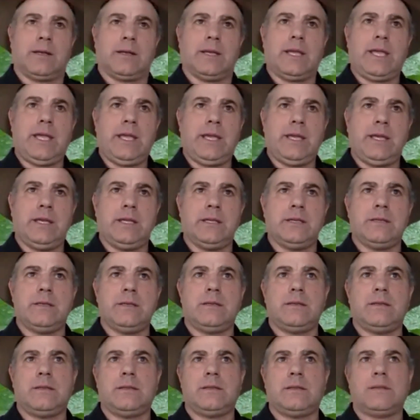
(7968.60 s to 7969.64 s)

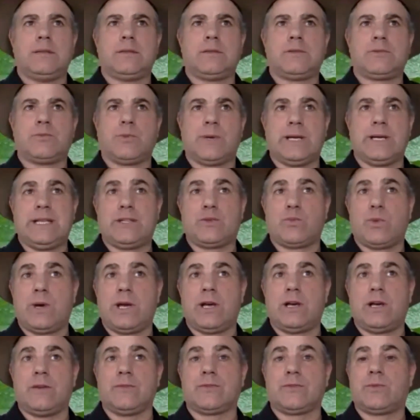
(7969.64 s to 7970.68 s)
in
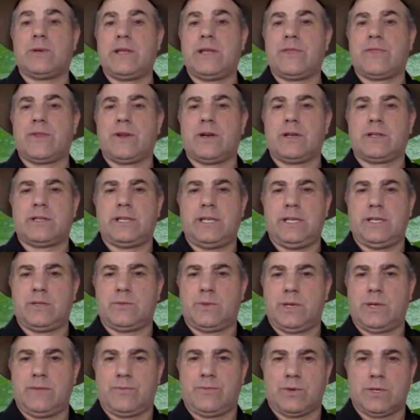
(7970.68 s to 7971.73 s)
2012, 2013,
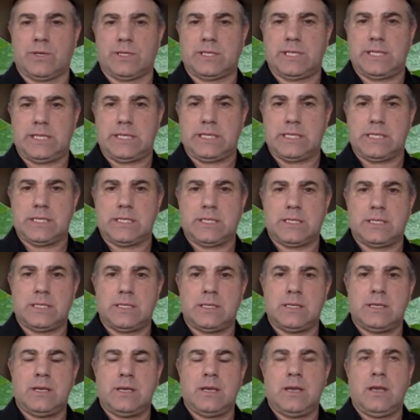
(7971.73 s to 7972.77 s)
2014.
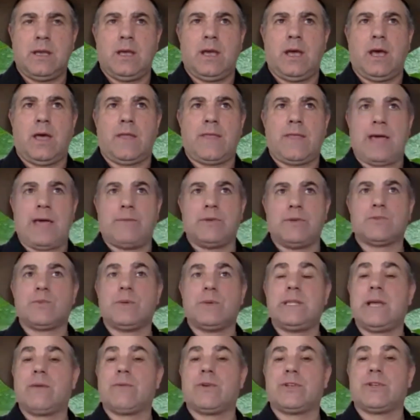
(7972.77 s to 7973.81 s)
That was
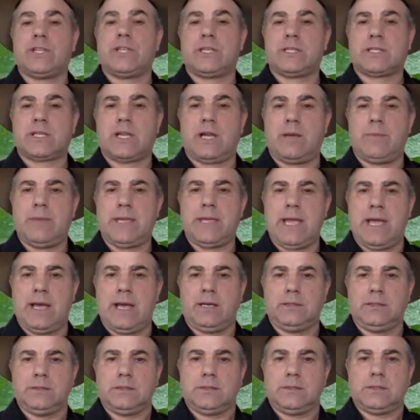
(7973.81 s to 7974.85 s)
when they were just coming
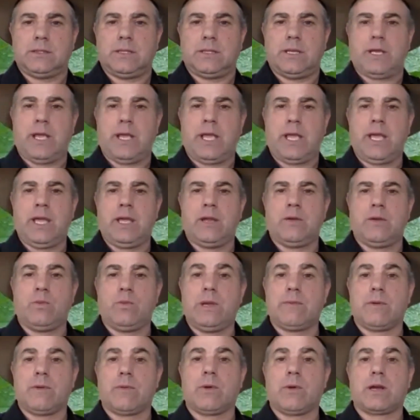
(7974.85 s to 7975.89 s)
out, and
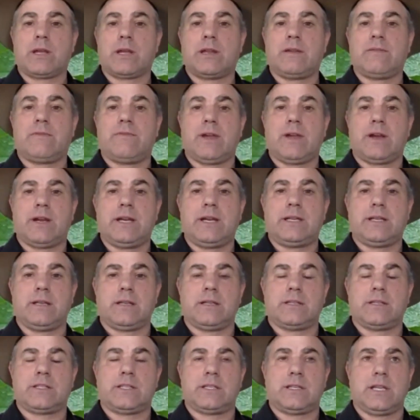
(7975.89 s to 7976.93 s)
we were working very
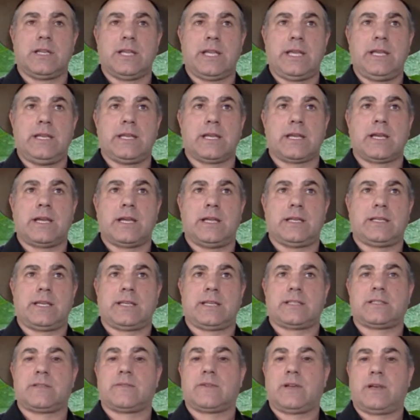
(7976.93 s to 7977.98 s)
diligently in the
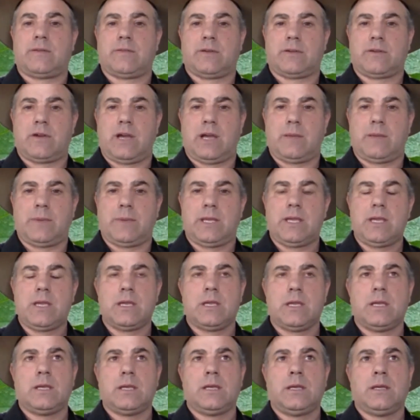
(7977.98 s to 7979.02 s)
context of cover cropping.
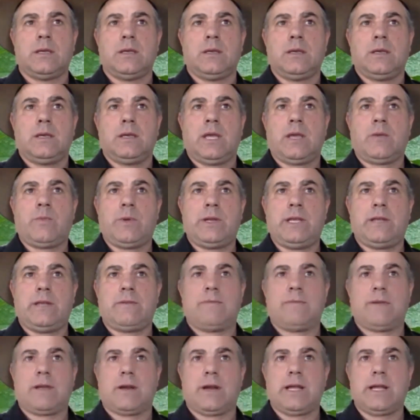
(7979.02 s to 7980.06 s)
And we
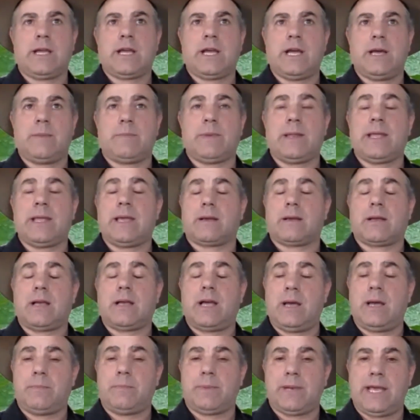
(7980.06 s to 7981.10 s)
did very
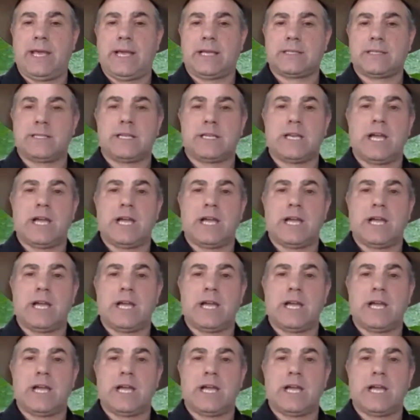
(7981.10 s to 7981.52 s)
complex and